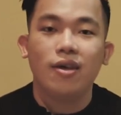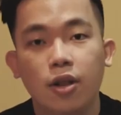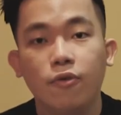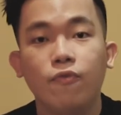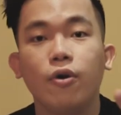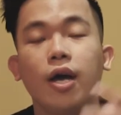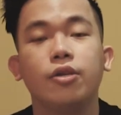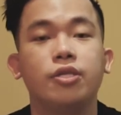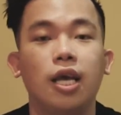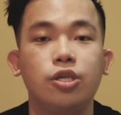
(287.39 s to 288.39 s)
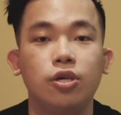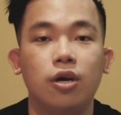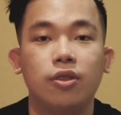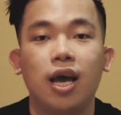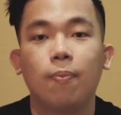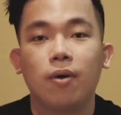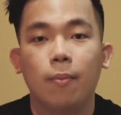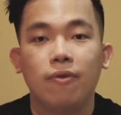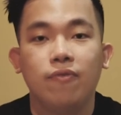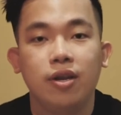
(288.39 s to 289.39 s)
And don't forget to stay tuned on the
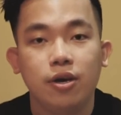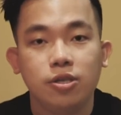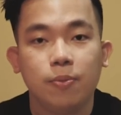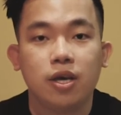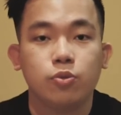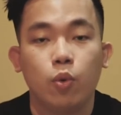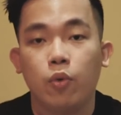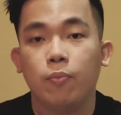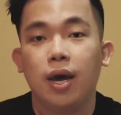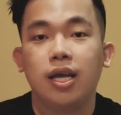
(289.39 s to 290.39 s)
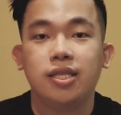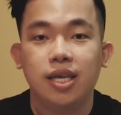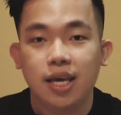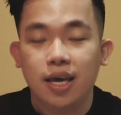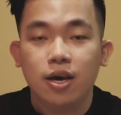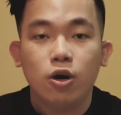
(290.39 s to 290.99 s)
upcoming videos, because we will make the